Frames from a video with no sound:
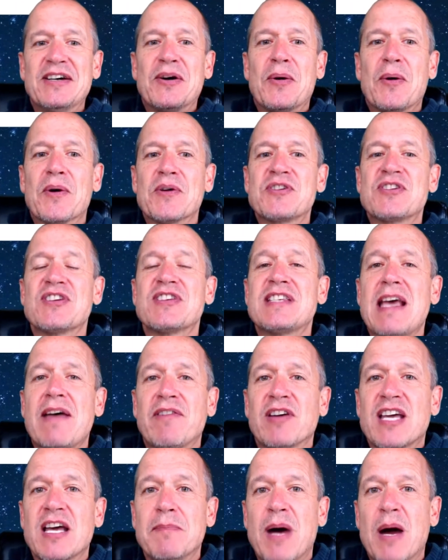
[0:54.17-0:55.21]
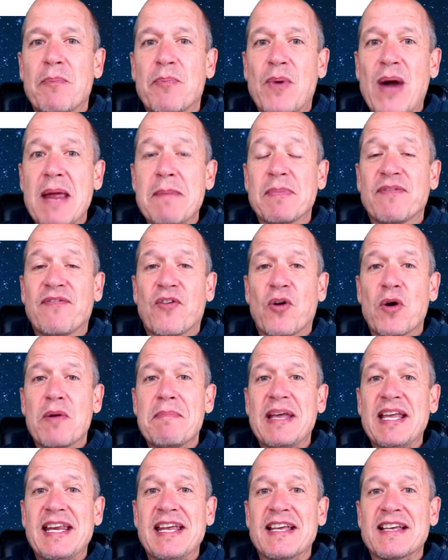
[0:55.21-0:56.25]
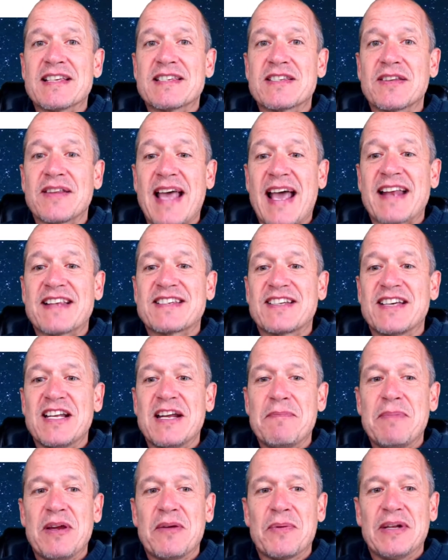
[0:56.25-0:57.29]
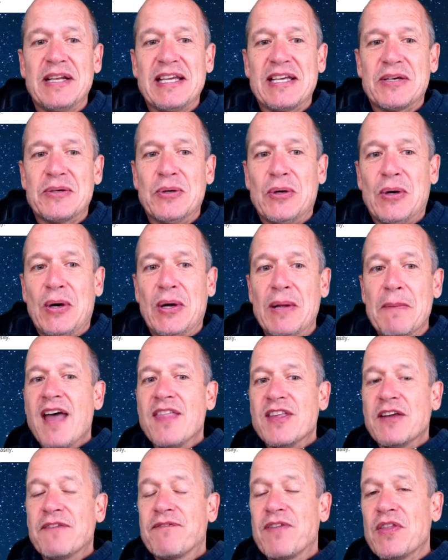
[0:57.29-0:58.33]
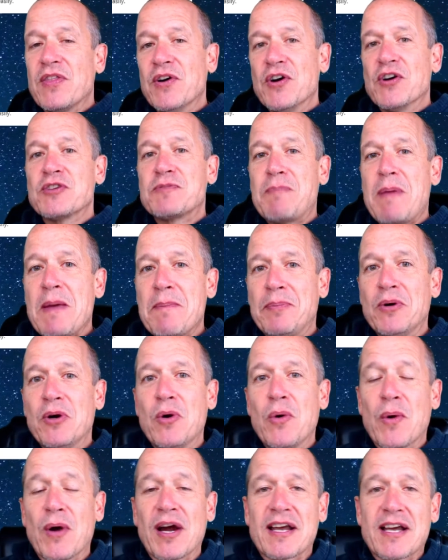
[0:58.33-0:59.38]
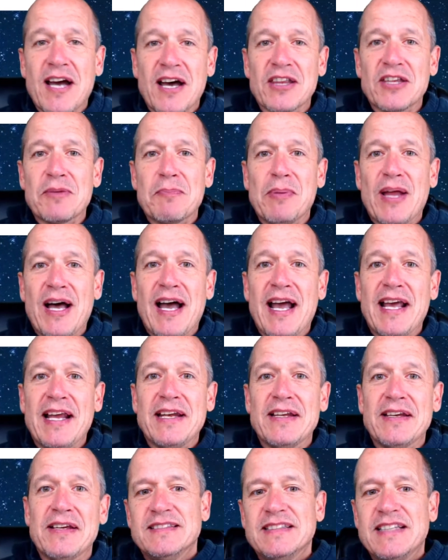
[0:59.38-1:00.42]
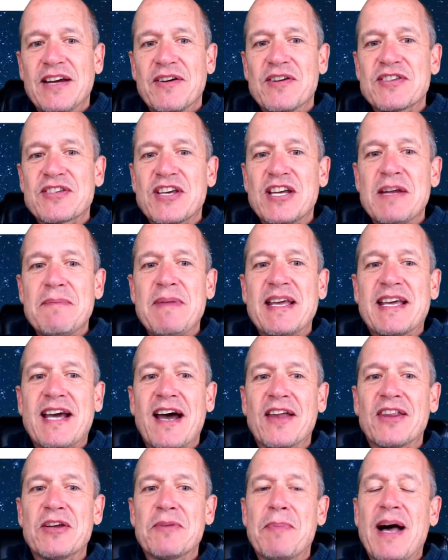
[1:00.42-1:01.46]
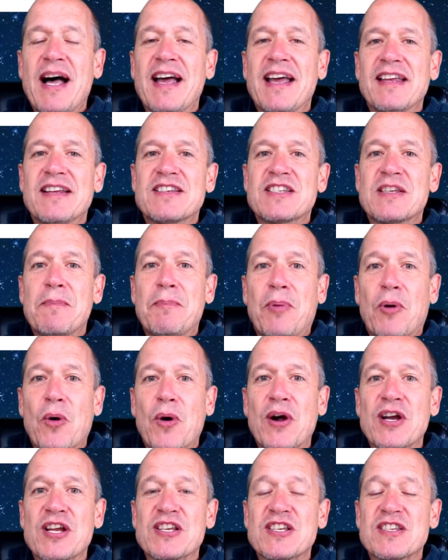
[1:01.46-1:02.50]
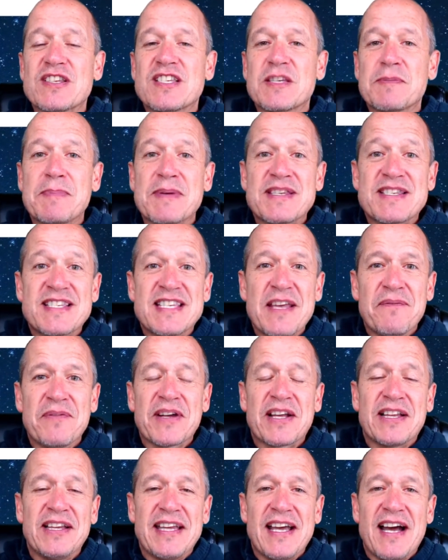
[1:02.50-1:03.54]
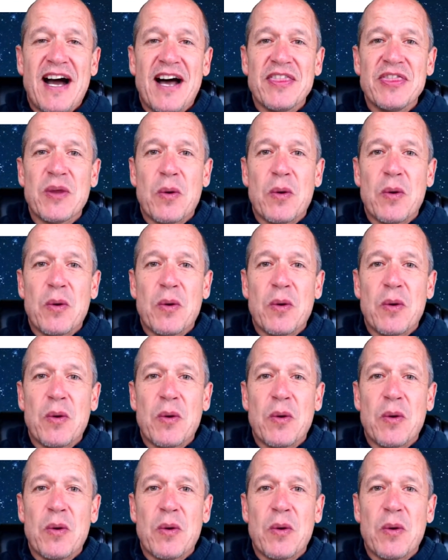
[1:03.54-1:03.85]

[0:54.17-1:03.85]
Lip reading: or just have it come up right before meetings, so that's going to be really cool. And then for those people who are colorblind, there is going to be colorblind support specifically on the